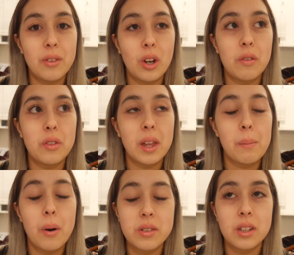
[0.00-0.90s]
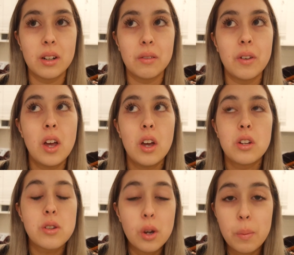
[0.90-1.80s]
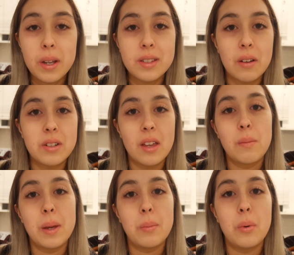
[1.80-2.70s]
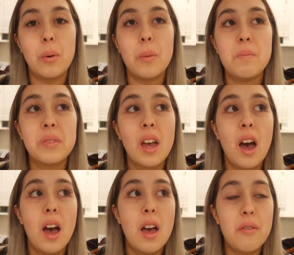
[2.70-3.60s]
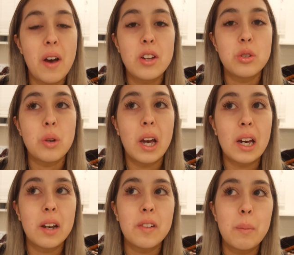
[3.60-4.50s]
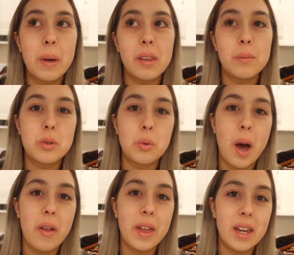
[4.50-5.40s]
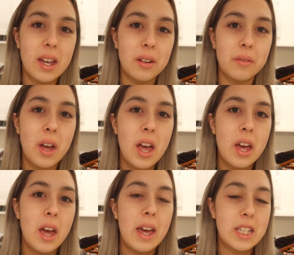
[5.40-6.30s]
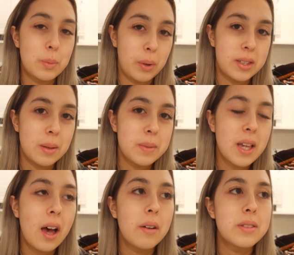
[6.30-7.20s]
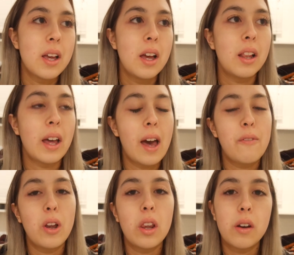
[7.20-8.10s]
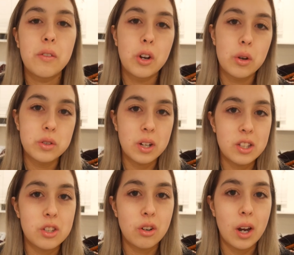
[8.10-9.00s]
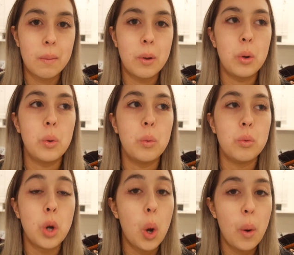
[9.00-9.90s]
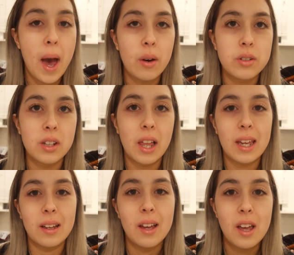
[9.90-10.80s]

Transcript: You have to think positive. Don't compare yourself to other people. If I do, I kind of compare them to how they kind of express themselves. Like I follow a lot of girls on Instagram who know how to like